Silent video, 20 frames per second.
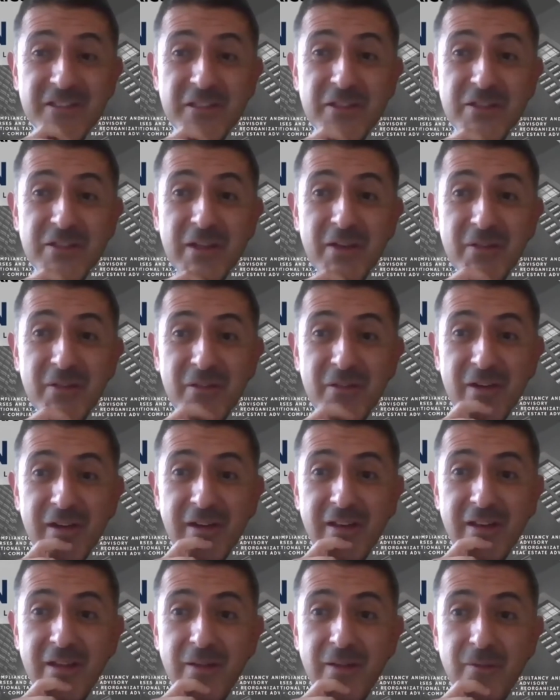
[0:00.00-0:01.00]
is a
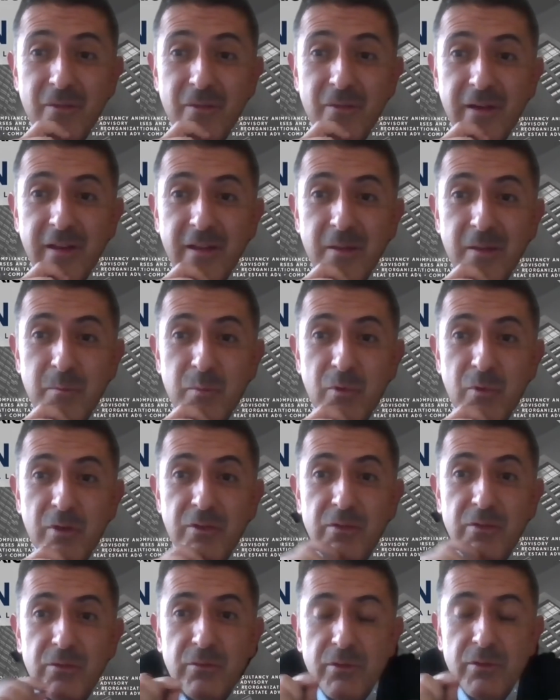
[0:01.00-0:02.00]
very
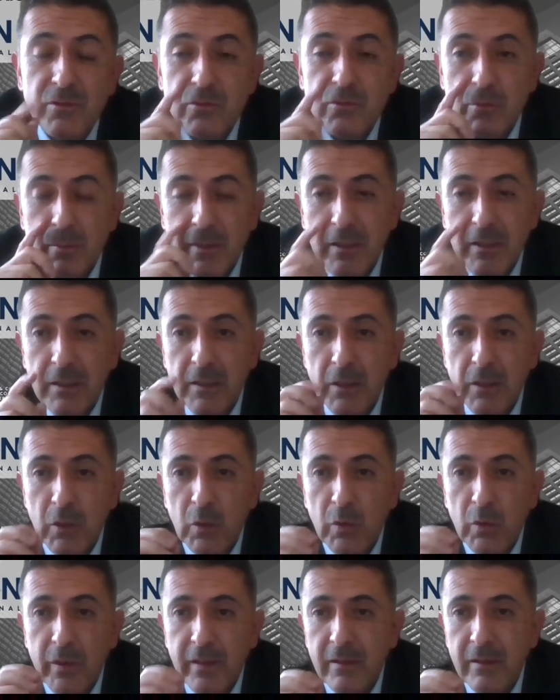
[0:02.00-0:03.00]
important situation to be
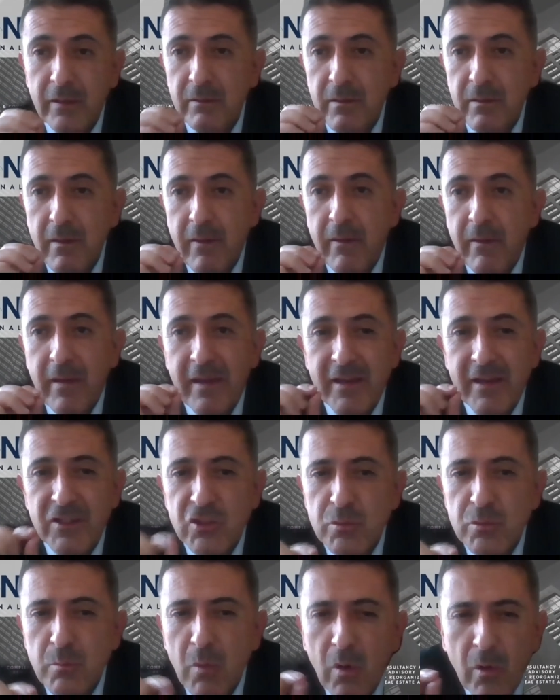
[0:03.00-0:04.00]
looking
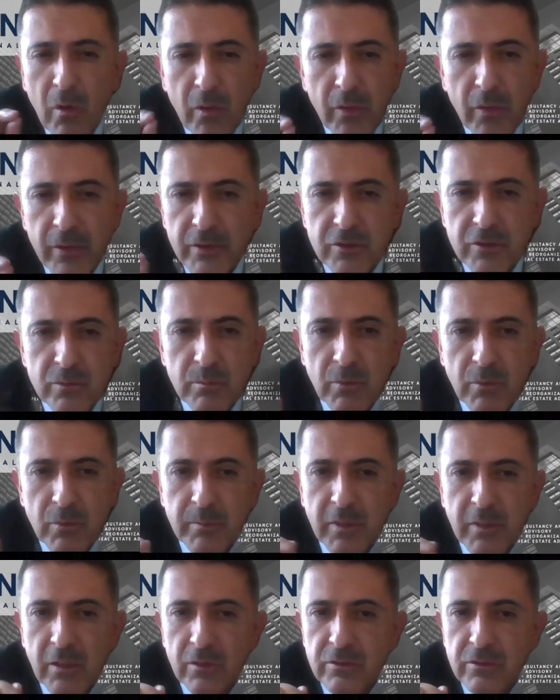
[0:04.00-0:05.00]
each month,
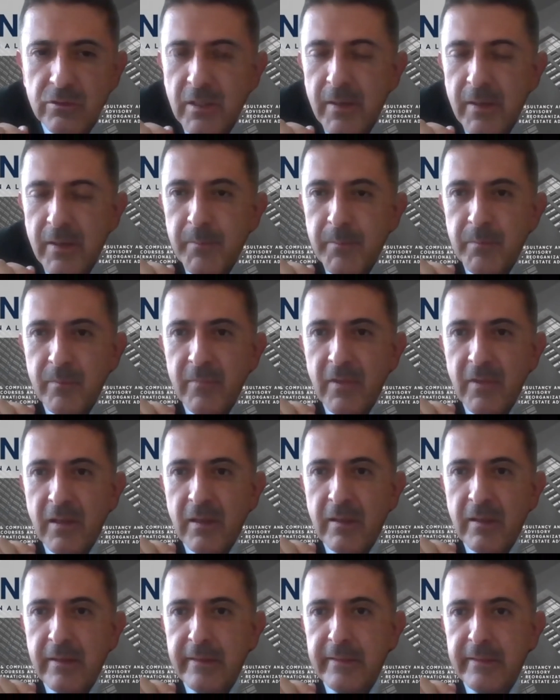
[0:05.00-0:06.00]
because
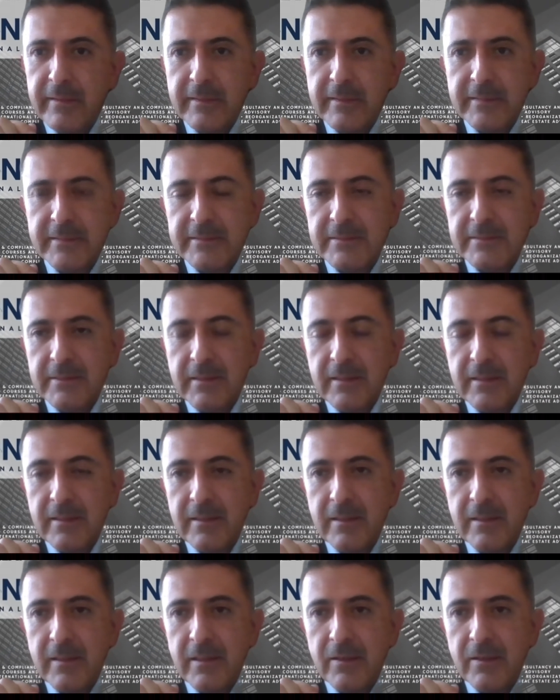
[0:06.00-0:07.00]

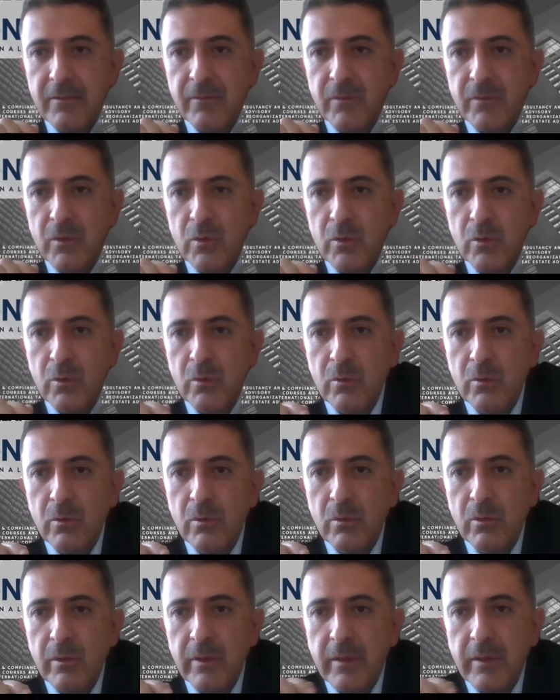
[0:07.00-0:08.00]
if
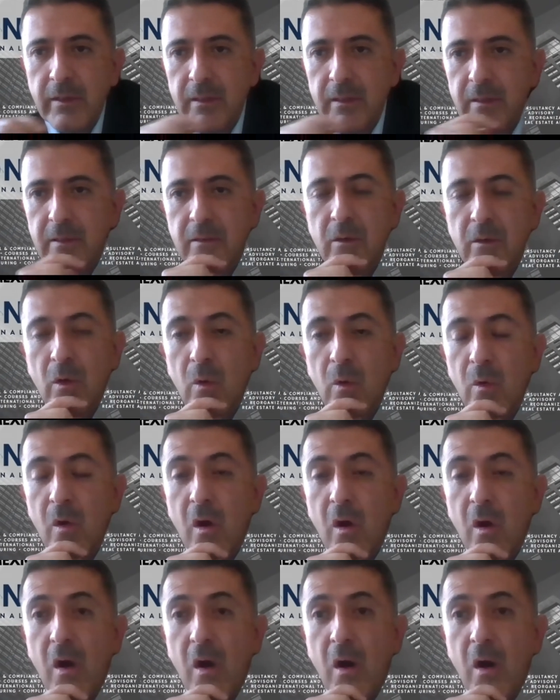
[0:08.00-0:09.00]
you go
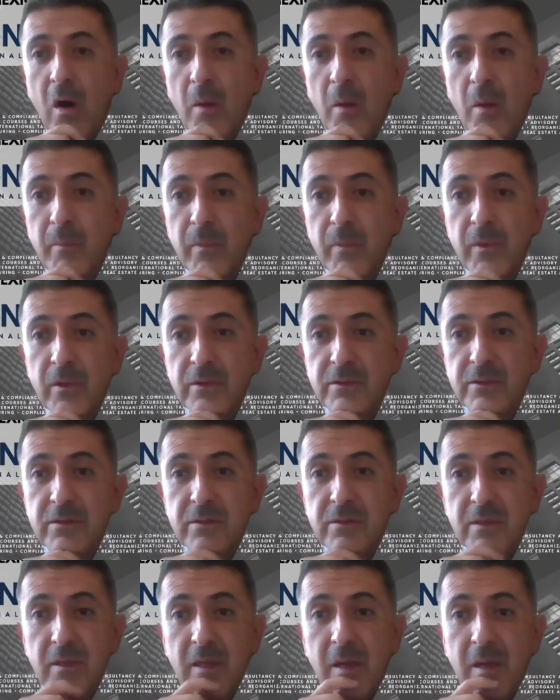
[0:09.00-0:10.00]
up
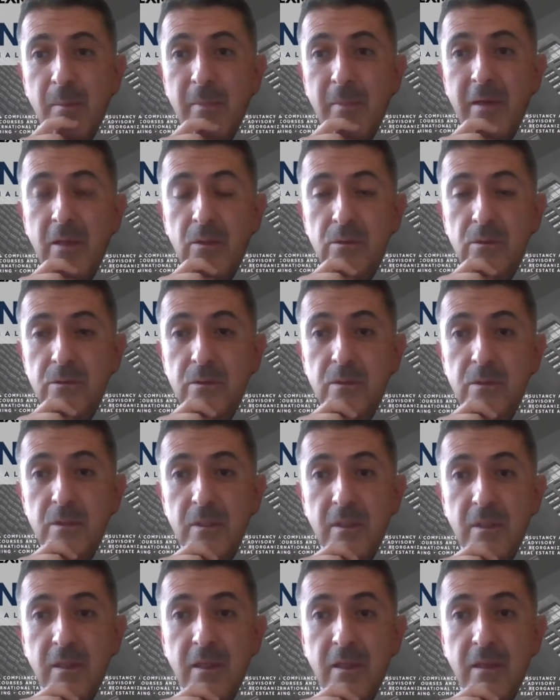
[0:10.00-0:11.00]
this amount,
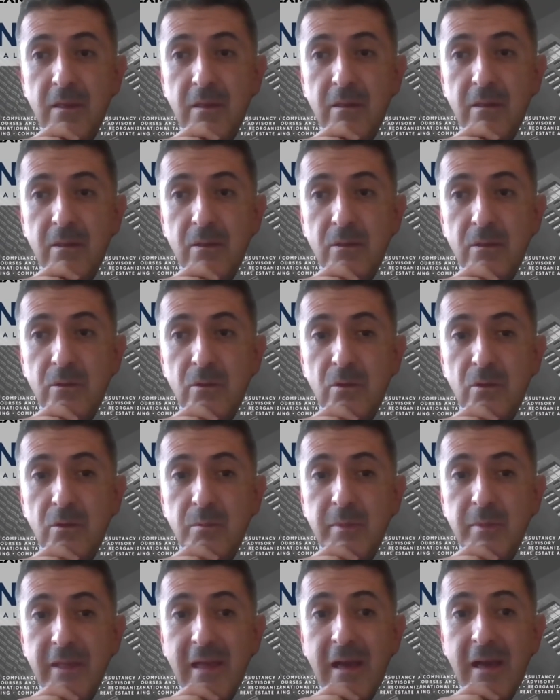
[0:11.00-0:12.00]
you
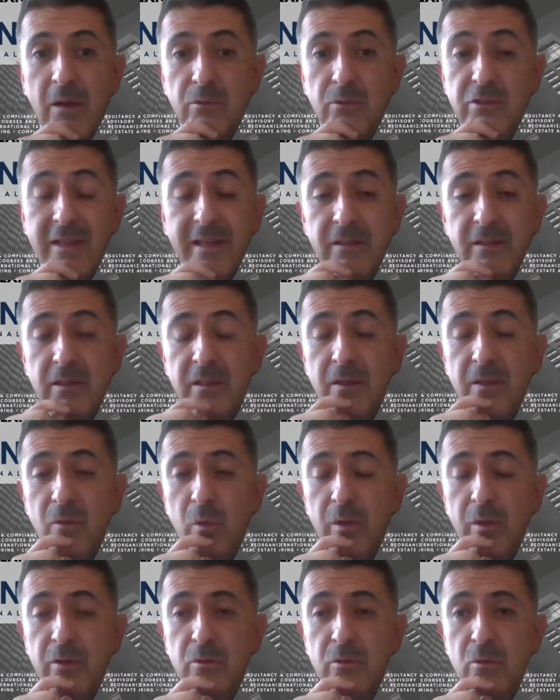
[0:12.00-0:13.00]
could be out, and
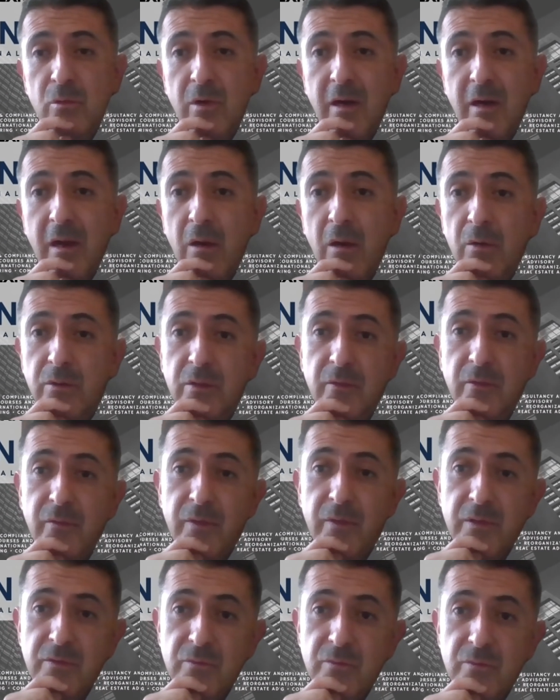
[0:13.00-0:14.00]
if when you are out of
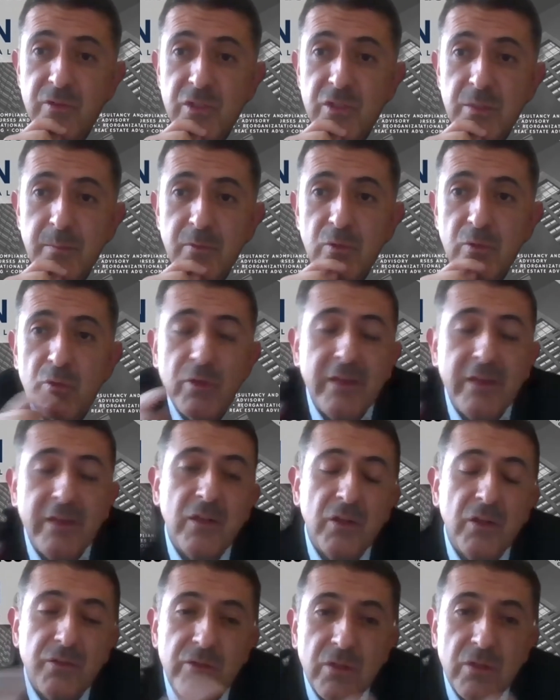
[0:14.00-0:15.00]
this regime, you
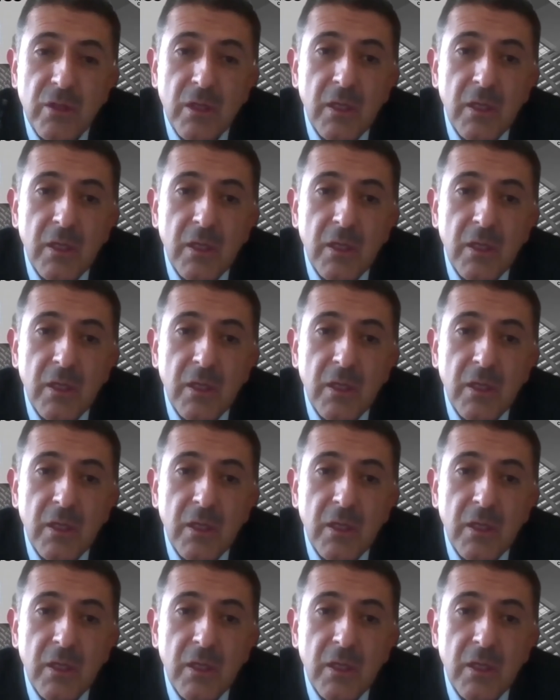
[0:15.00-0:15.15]
cannot